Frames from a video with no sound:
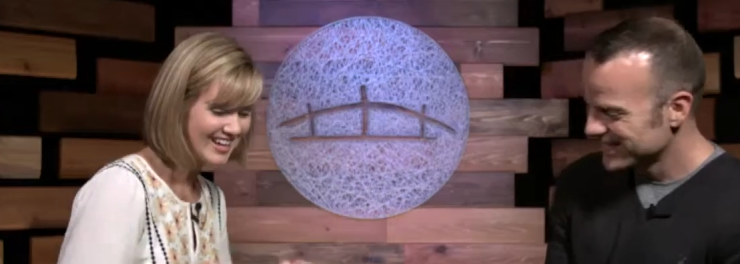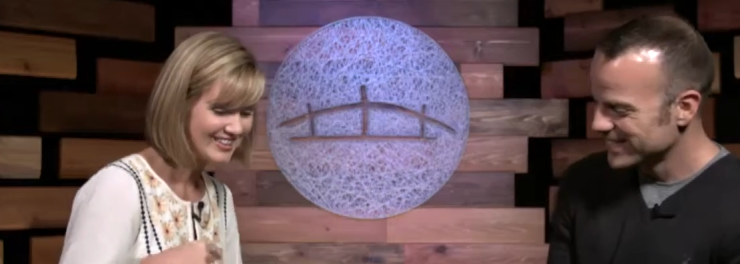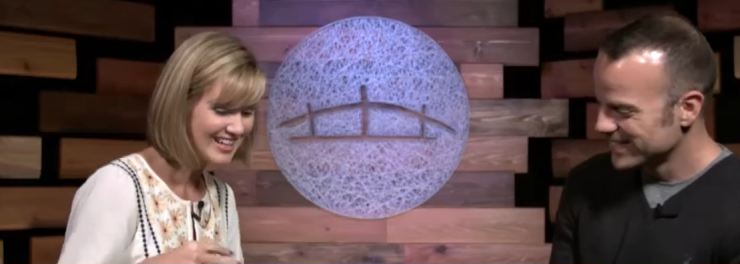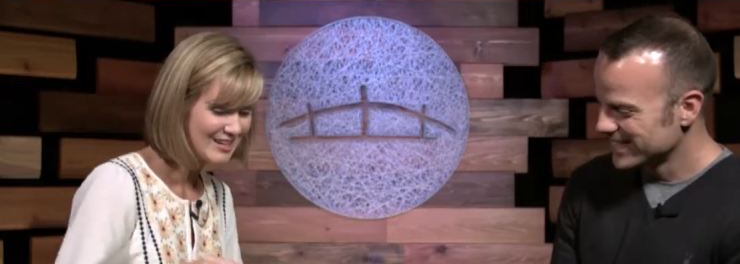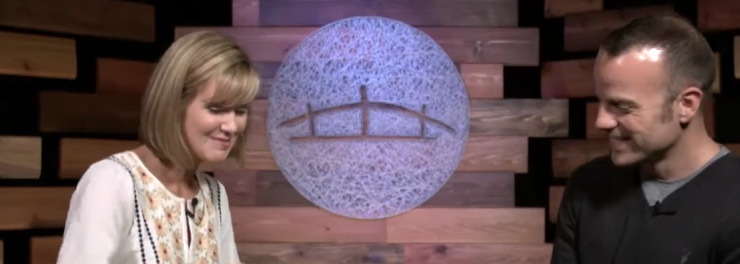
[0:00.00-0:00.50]

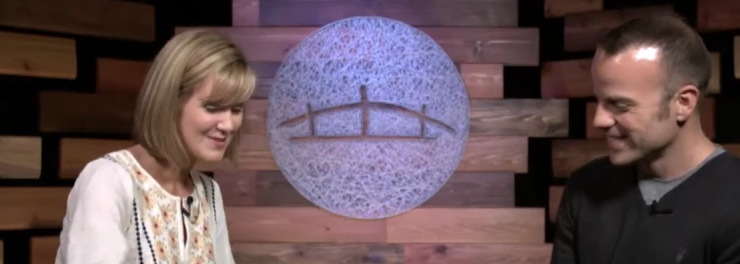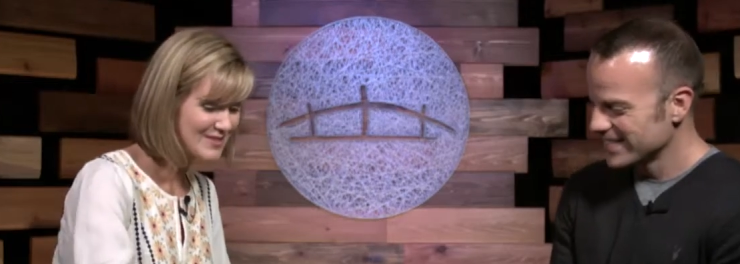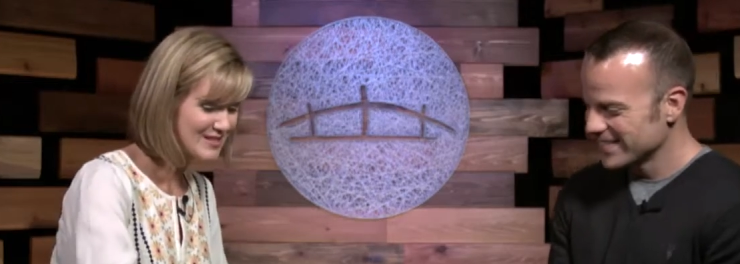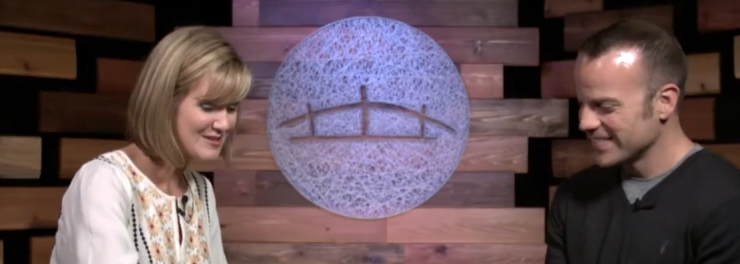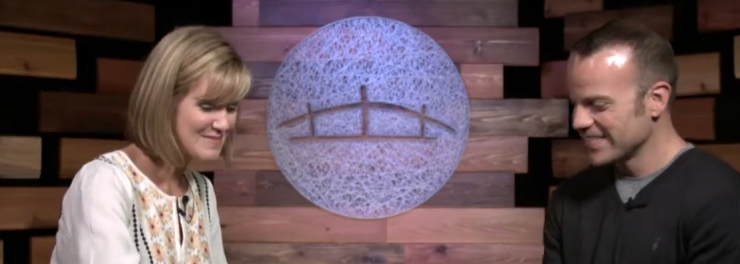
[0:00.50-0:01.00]
Speaker 1: Okay, and we'll
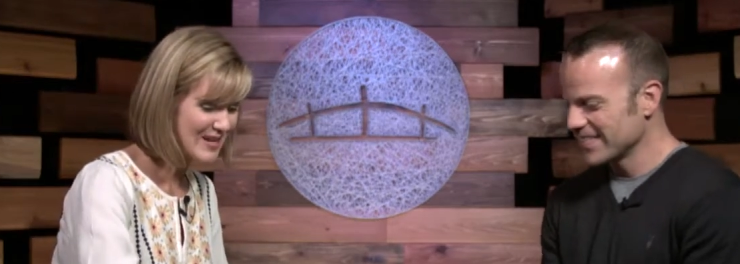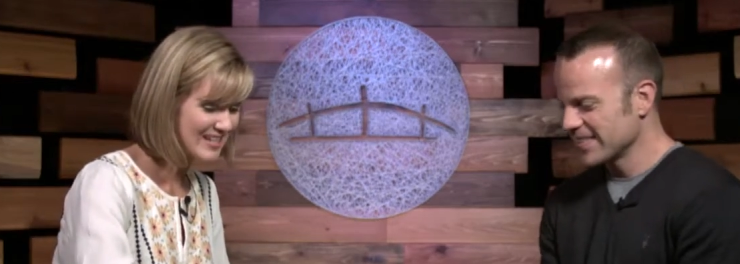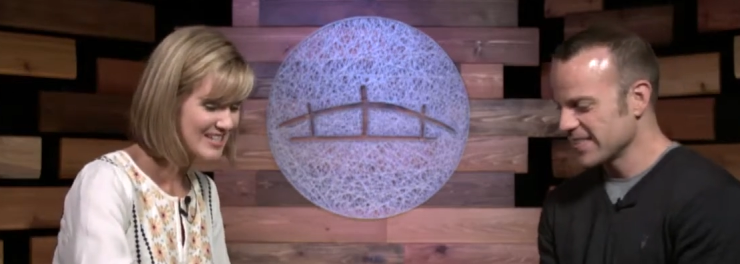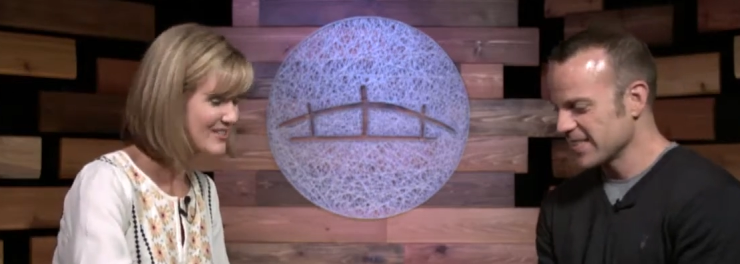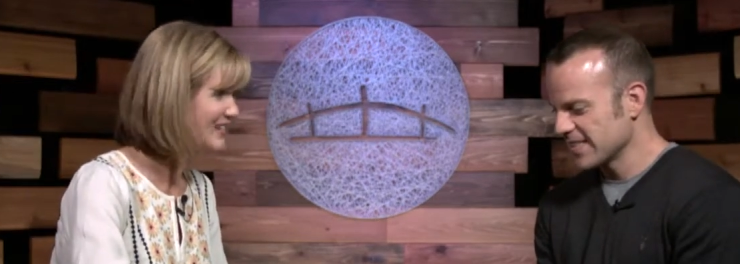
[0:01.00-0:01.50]
see you
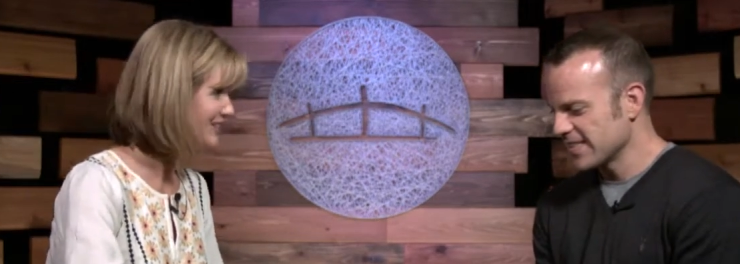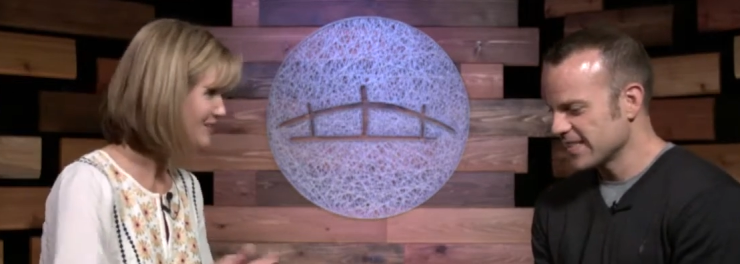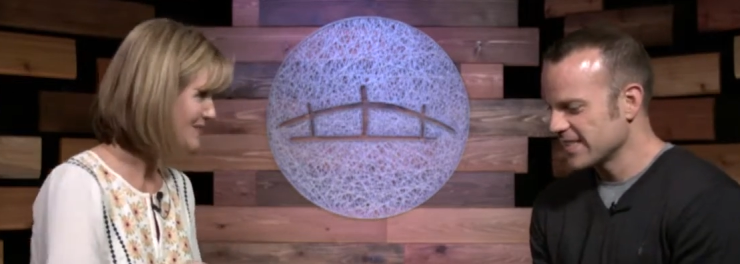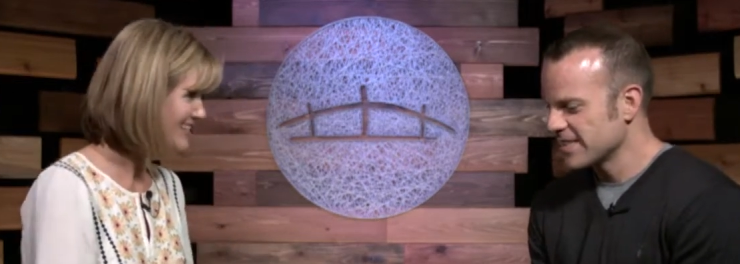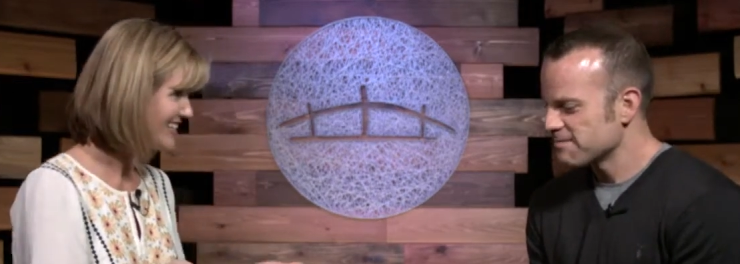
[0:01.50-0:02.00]
back here
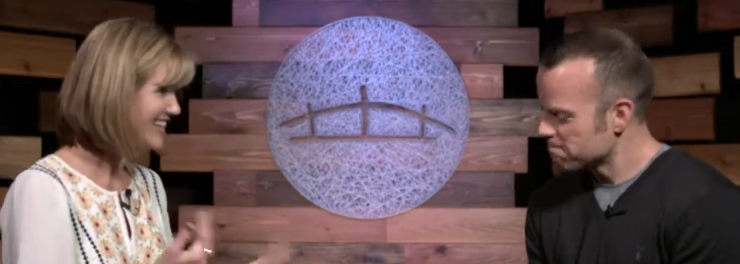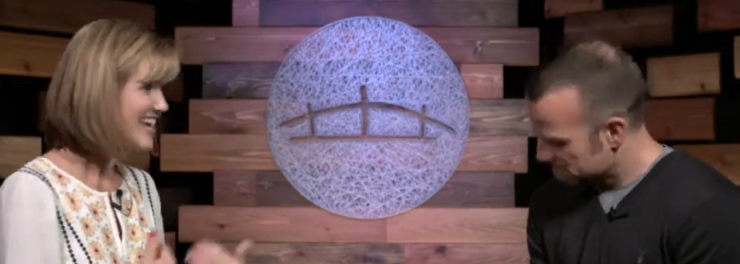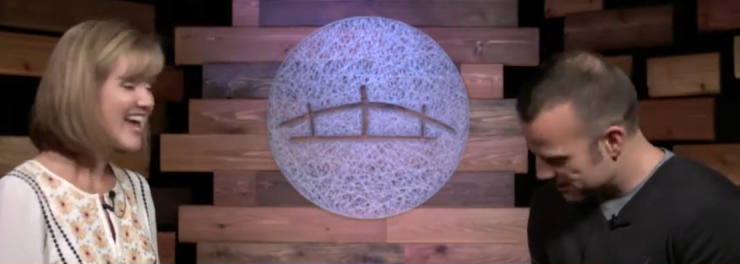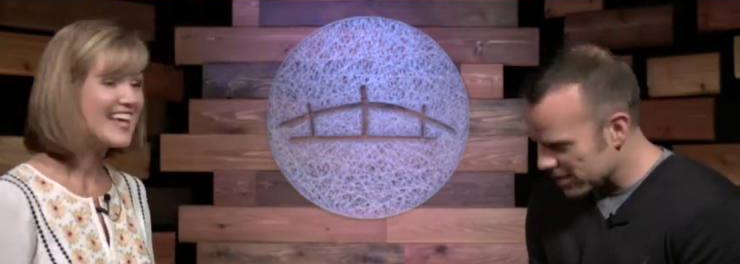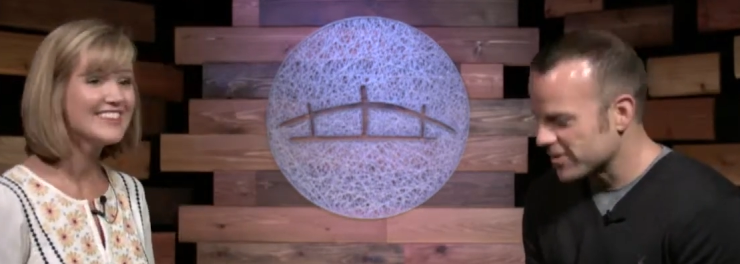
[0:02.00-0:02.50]
next week.
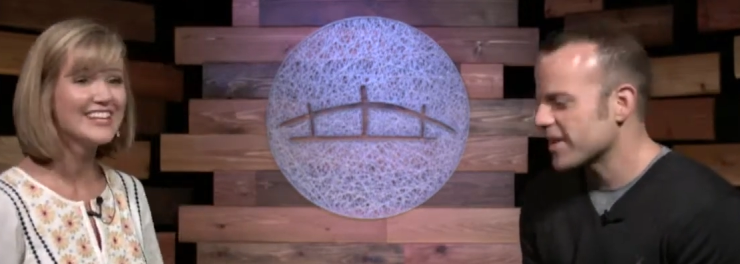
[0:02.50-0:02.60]
Sounds and